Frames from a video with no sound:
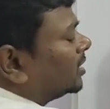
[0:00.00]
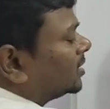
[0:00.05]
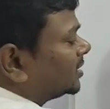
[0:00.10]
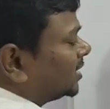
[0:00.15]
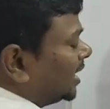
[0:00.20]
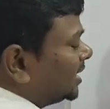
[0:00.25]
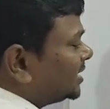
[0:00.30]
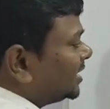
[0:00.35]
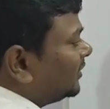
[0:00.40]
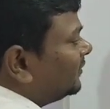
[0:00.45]

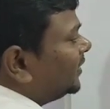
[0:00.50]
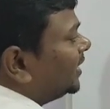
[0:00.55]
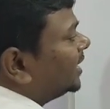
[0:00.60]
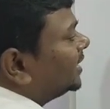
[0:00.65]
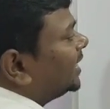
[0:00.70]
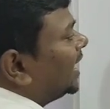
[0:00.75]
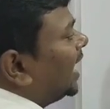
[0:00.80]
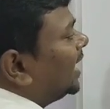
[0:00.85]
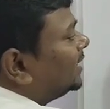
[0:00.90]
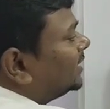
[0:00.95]
such a
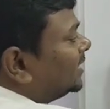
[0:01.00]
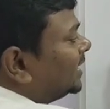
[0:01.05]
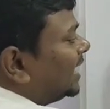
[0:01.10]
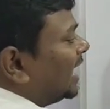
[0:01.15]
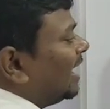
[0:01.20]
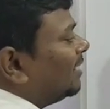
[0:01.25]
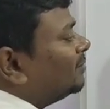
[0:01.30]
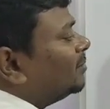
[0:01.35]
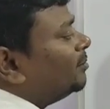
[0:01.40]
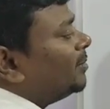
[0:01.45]
way that they
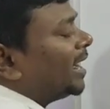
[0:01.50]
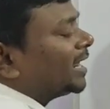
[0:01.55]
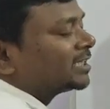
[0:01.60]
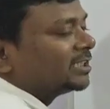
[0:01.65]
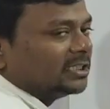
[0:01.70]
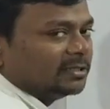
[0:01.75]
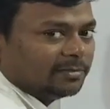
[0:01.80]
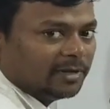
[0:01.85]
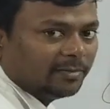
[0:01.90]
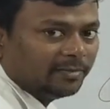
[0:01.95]
have
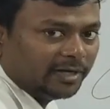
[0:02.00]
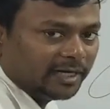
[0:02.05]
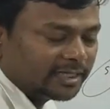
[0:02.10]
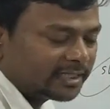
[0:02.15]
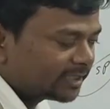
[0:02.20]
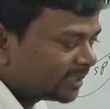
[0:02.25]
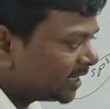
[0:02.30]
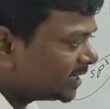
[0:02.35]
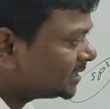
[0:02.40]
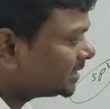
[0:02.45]
maximum
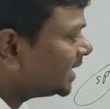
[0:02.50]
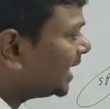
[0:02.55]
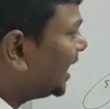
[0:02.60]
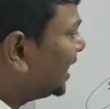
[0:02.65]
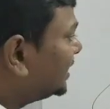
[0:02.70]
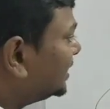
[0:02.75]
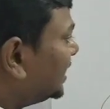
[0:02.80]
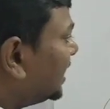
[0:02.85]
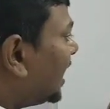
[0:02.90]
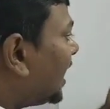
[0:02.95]
distance
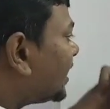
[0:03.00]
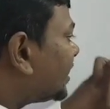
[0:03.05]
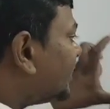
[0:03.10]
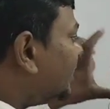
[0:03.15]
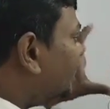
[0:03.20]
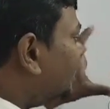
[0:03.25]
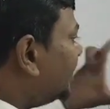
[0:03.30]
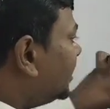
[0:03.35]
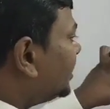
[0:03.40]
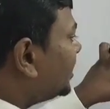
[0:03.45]
and they are
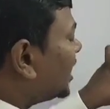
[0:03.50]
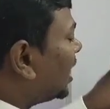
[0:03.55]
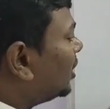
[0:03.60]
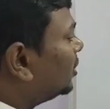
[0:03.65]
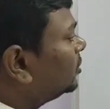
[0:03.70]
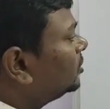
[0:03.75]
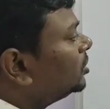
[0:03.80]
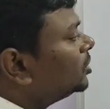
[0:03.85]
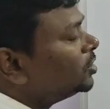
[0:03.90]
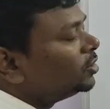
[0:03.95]
ready
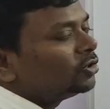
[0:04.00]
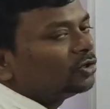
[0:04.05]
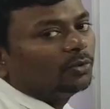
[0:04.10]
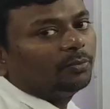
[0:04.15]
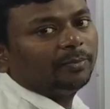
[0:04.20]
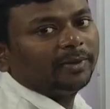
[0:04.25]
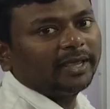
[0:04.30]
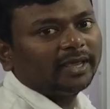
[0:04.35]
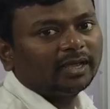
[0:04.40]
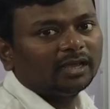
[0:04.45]
now
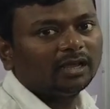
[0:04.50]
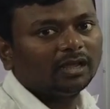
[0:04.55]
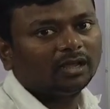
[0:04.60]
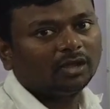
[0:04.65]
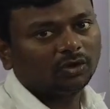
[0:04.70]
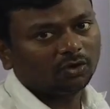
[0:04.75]
to make